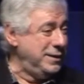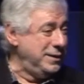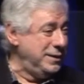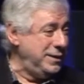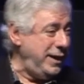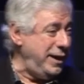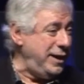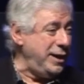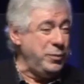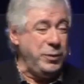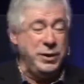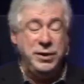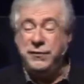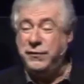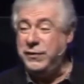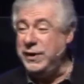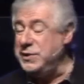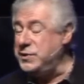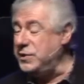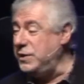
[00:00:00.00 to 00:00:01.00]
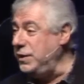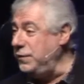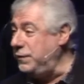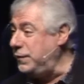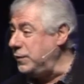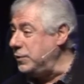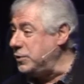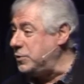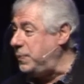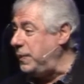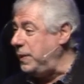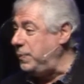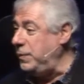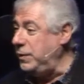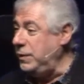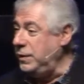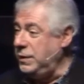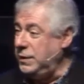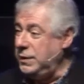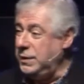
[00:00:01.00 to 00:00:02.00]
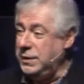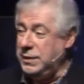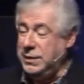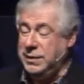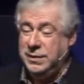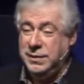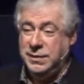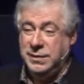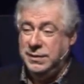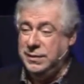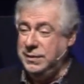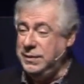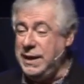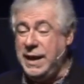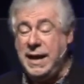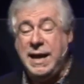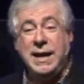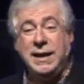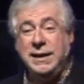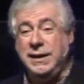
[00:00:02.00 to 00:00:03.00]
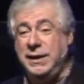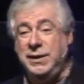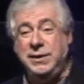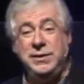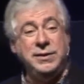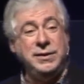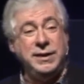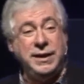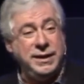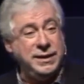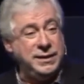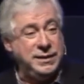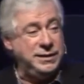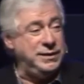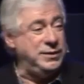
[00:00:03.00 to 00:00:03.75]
how to win friends and influence people? Nah, he knew how to